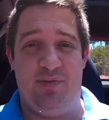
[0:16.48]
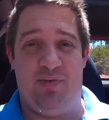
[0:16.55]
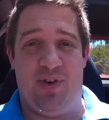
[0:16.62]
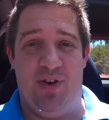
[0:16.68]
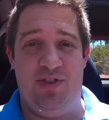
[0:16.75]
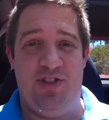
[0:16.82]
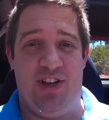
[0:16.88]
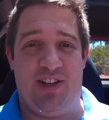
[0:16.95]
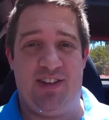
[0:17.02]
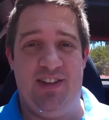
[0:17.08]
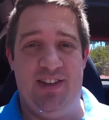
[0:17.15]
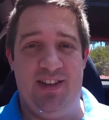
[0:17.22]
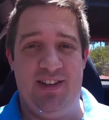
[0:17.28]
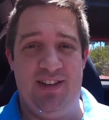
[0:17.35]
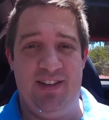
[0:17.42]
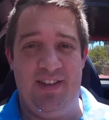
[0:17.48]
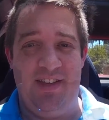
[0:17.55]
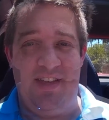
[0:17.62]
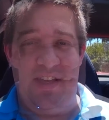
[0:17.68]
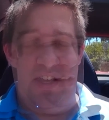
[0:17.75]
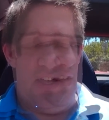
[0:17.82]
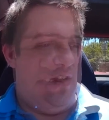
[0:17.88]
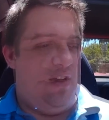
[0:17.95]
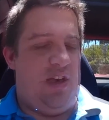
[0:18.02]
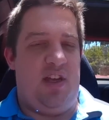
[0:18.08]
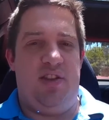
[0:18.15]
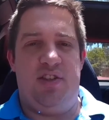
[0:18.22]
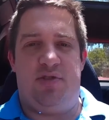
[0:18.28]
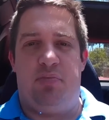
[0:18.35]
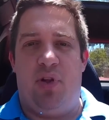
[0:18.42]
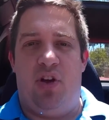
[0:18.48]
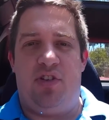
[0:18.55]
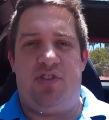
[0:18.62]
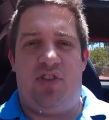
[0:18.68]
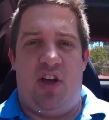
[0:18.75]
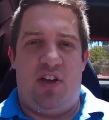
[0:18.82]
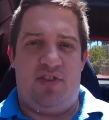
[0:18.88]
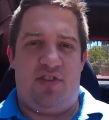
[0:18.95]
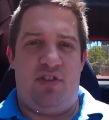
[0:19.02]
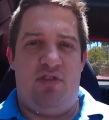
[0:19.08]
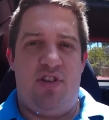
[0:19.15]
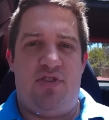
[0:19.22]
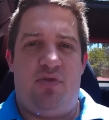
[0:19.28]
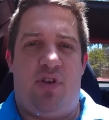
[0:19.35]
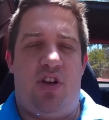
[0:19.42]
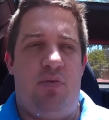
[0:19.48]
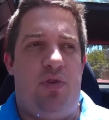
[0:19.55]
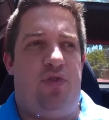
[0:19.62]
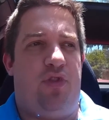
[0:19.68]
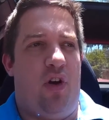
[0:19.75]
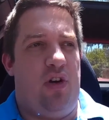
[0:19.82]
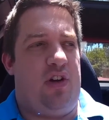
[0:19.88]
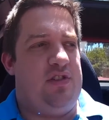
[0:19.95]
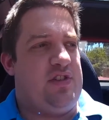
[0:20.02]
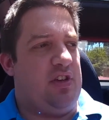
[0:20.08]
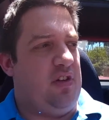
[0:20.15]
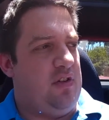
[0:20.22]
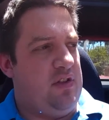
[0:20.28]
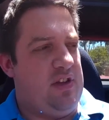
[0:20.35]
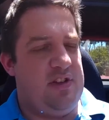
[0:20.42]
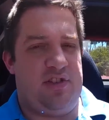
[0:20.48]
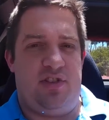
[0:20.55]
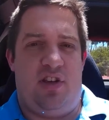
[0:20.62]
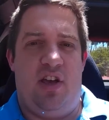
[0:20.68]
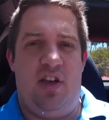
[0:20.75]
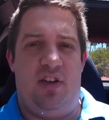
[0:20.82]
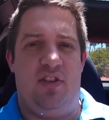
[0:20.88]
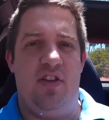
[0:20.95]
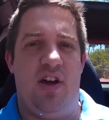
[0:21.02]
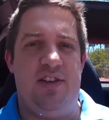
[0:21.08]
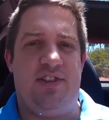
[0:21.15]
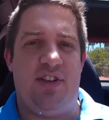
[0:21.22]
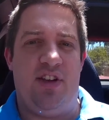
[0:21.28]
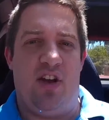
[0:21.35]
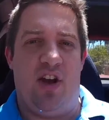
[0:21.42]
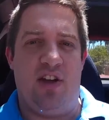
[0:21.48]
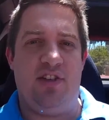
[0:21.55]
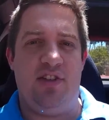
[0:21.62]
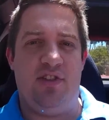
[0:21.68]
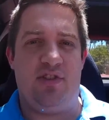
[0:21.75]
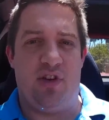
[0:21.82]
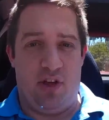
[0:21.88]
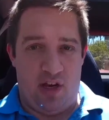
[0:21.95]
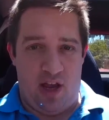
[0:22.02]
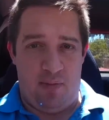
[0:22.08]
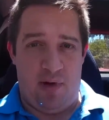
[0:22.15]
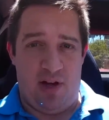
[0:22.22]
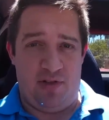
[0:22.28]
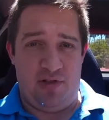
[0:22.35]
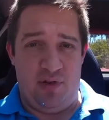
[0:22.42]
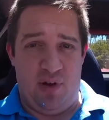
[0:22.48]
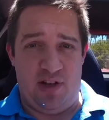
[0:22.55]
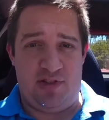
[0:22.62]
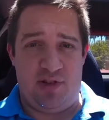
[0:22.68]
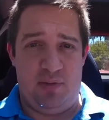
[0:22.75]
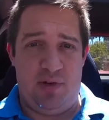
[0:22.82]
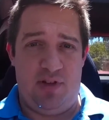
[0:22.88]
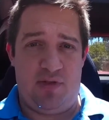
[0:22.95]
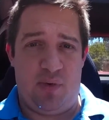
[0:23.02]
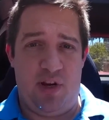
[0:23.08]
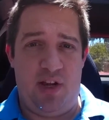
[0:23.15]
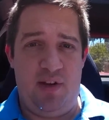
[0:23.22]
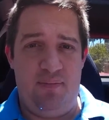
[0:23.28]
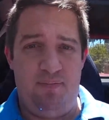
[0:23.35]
Project. In this blog style series we're going to be focusing on this 1990 Toyota MR2 SW20.